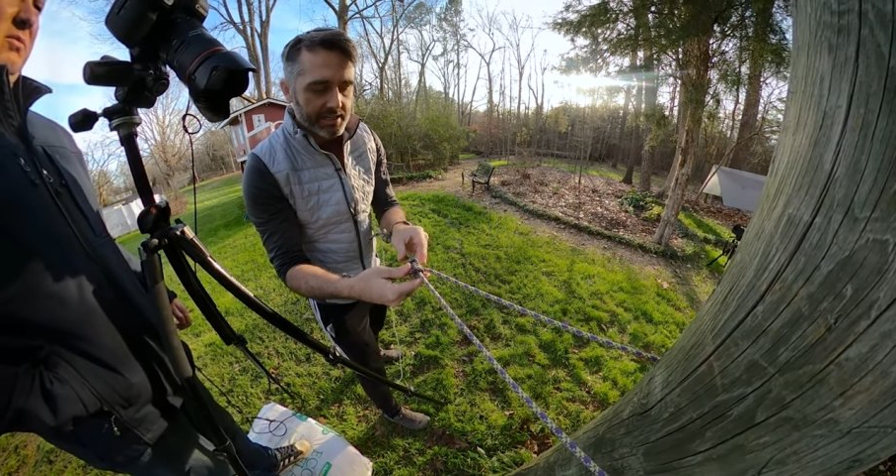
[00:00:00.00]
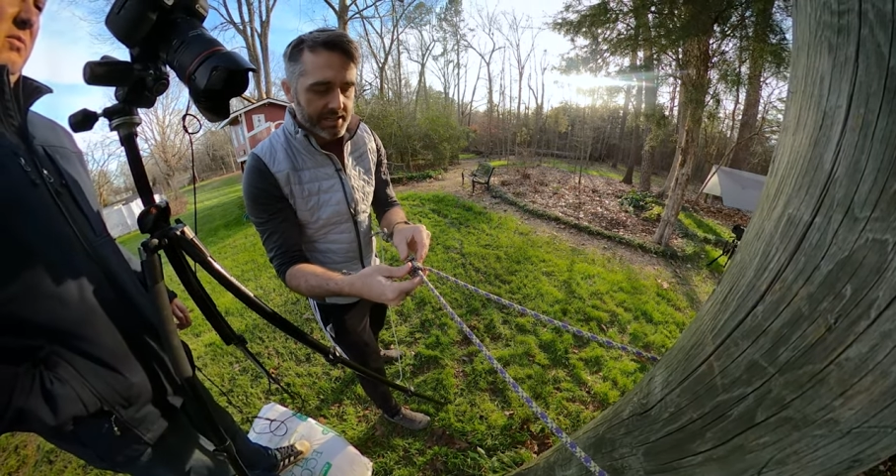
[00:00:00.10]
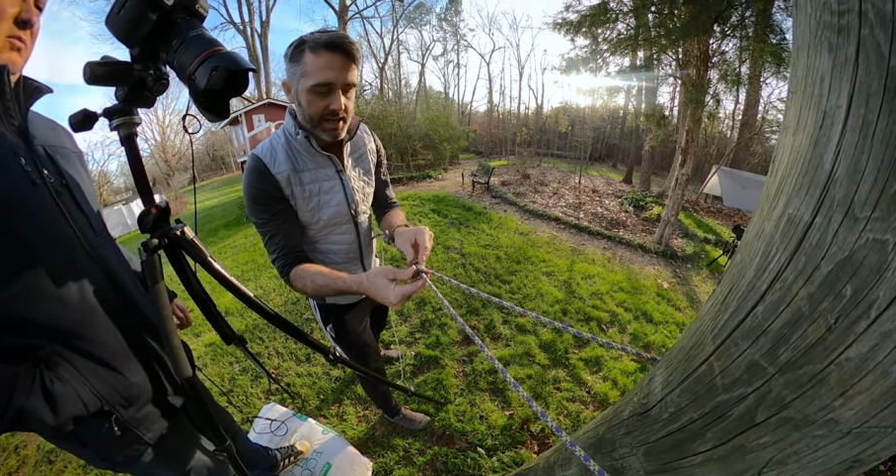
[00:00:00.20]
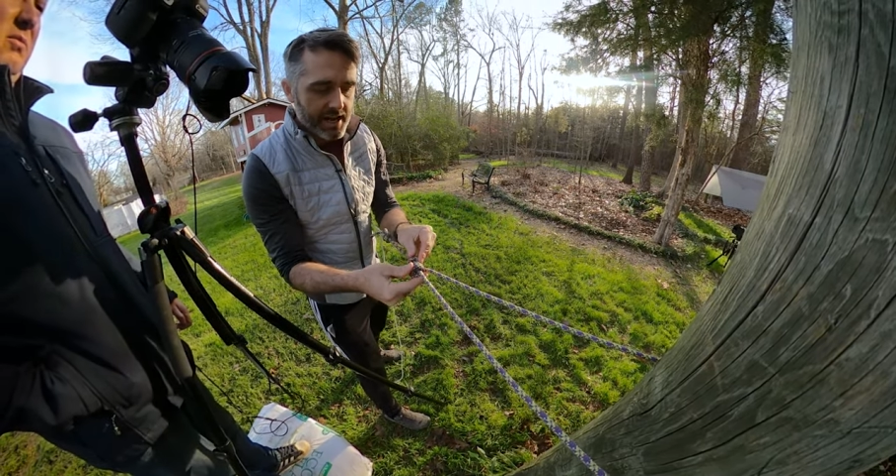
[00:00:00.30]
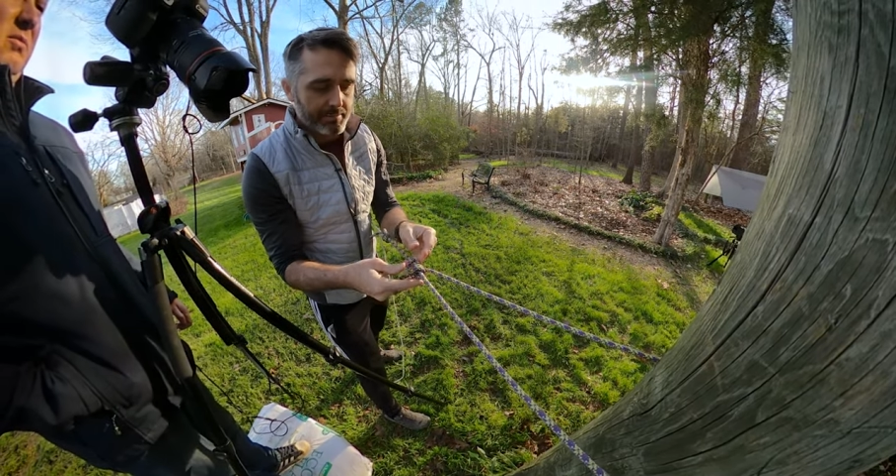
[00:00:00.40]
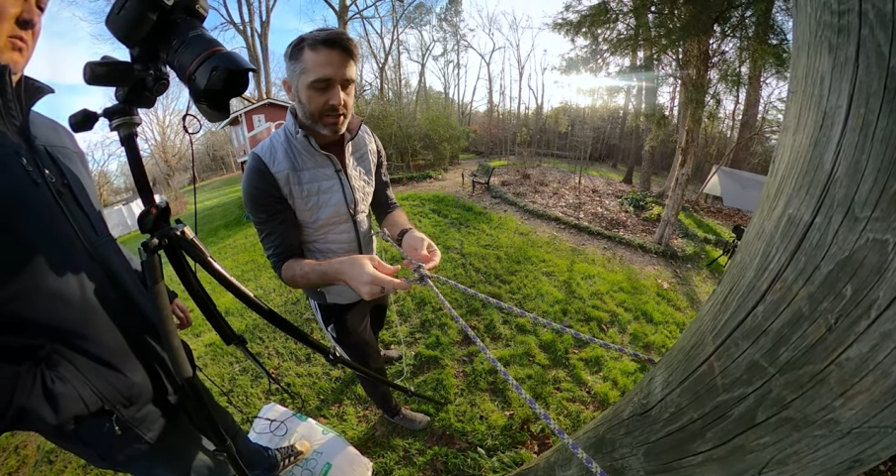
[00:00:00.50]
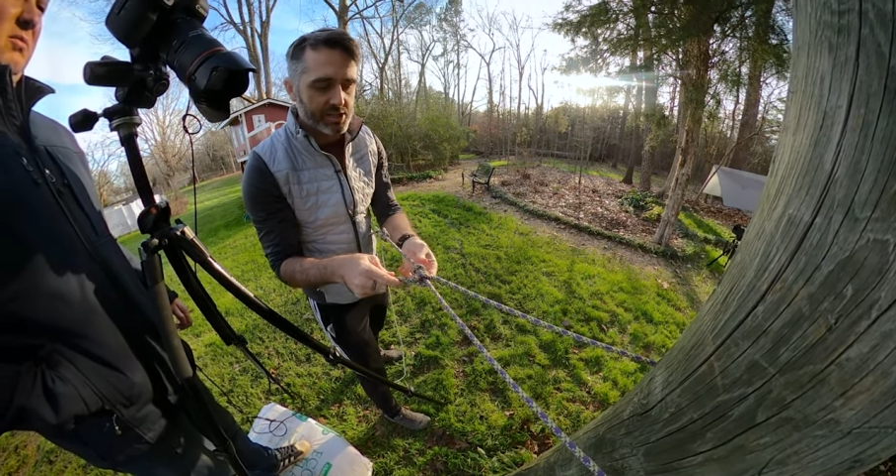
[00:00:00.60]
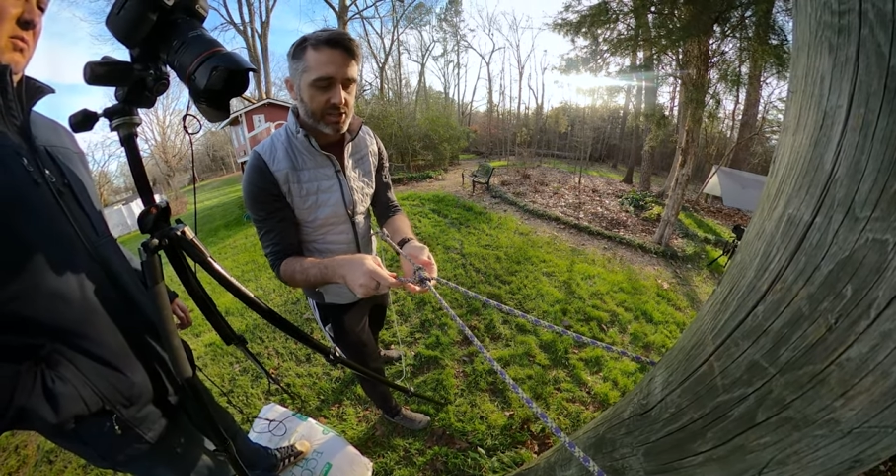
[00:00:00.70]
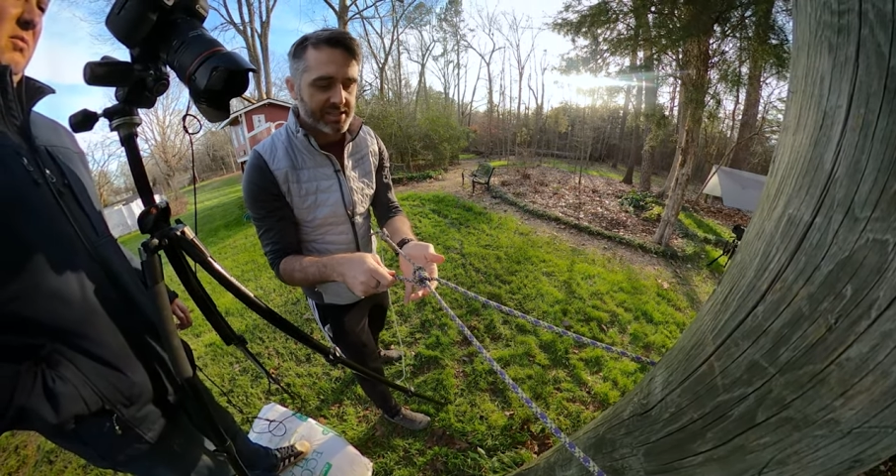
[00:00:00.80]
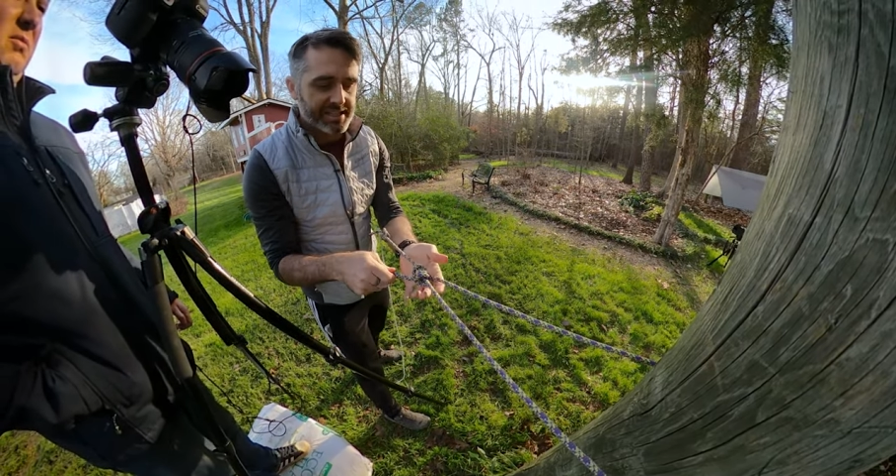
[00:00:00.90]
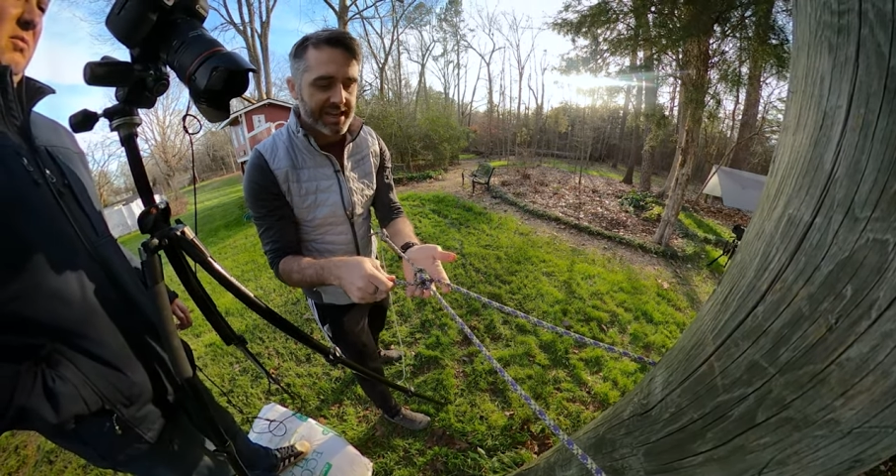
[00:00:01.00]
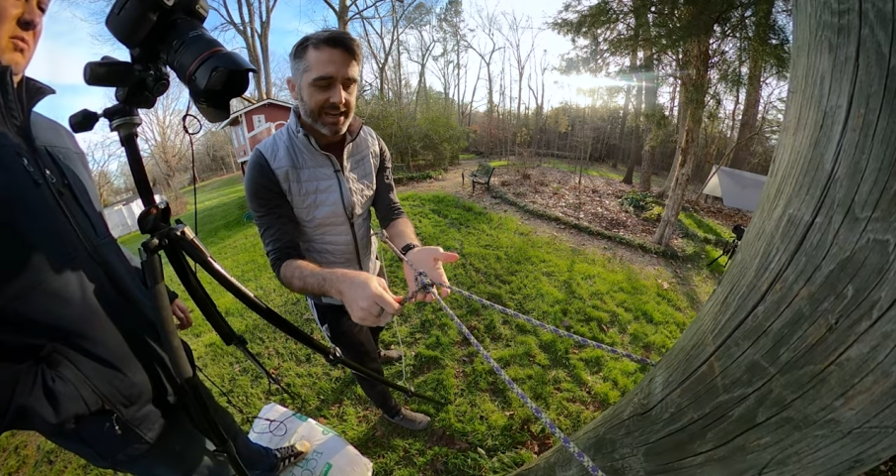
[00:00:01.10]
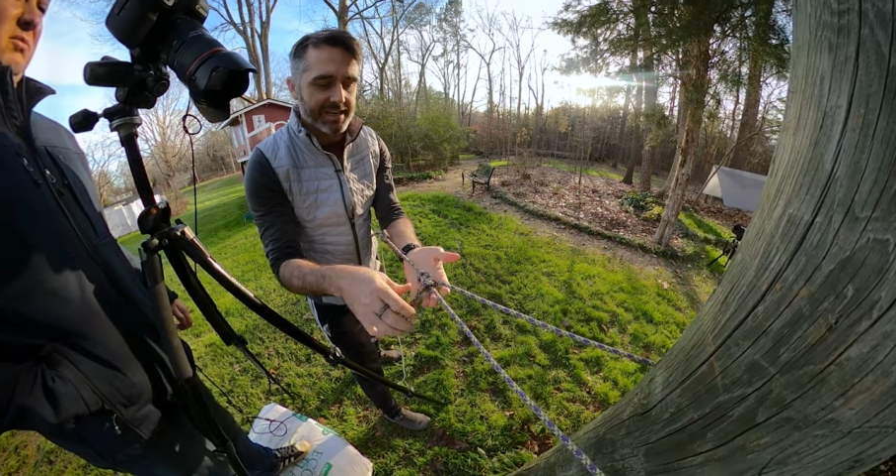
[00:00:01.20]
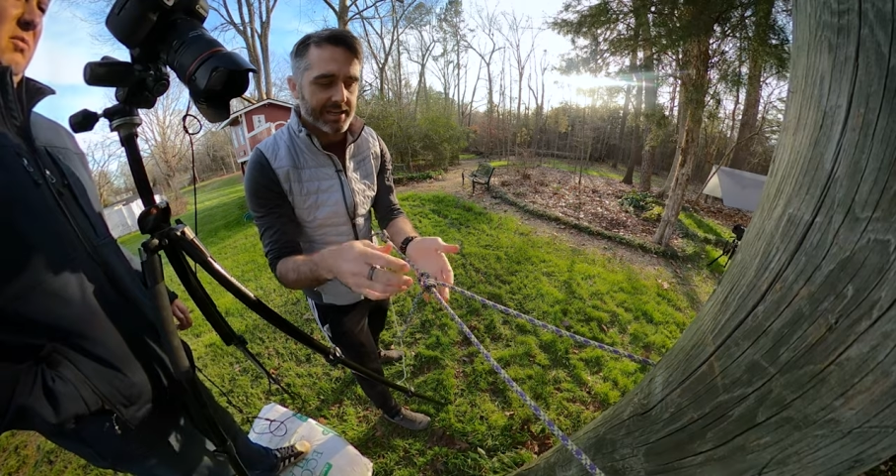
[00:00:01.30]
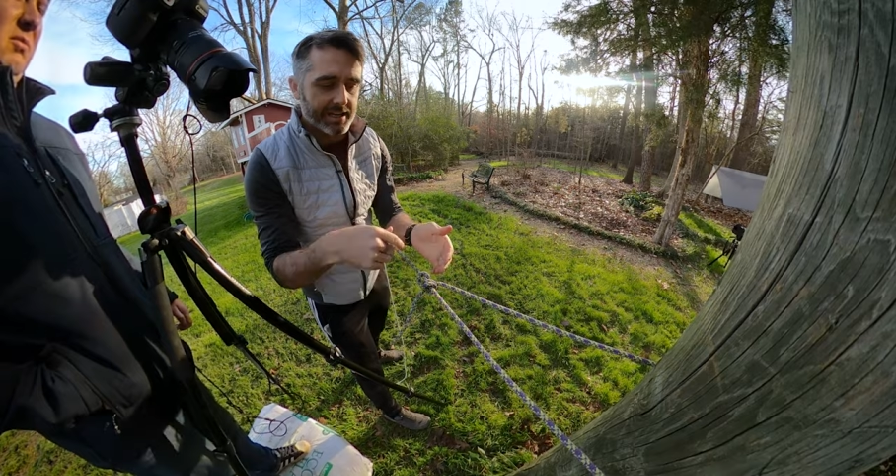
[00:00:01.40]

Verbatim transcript: knot because you just can't,